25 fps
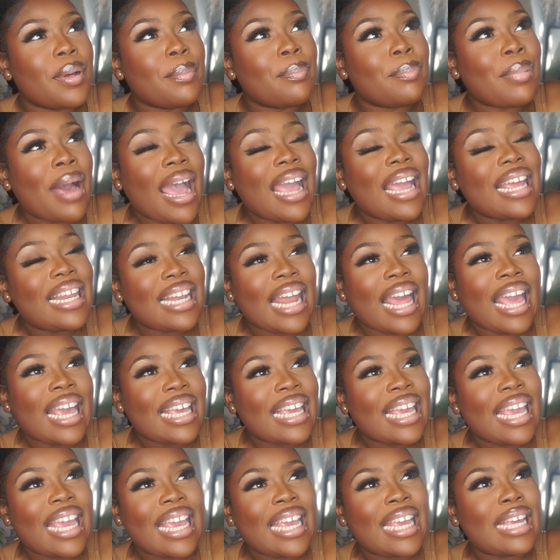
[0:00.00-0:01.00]
buy,
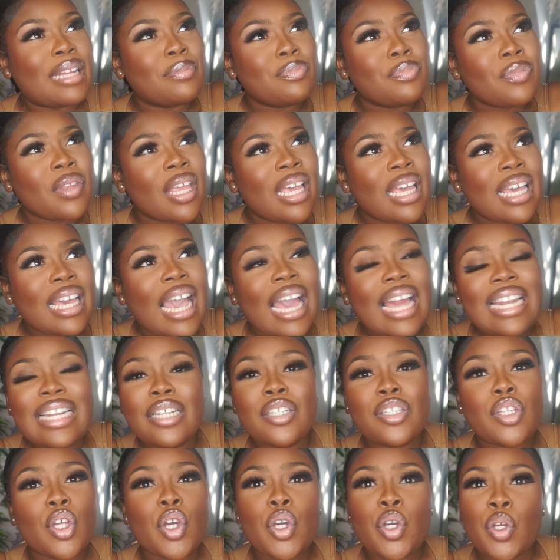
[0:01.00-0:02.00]
like, a
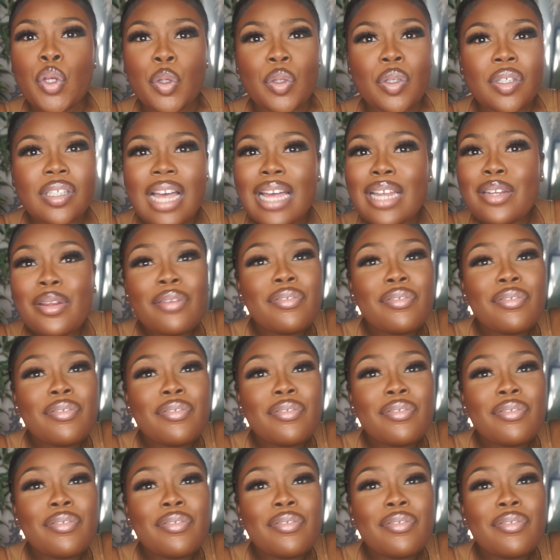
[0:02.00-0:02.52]
Canada Goose.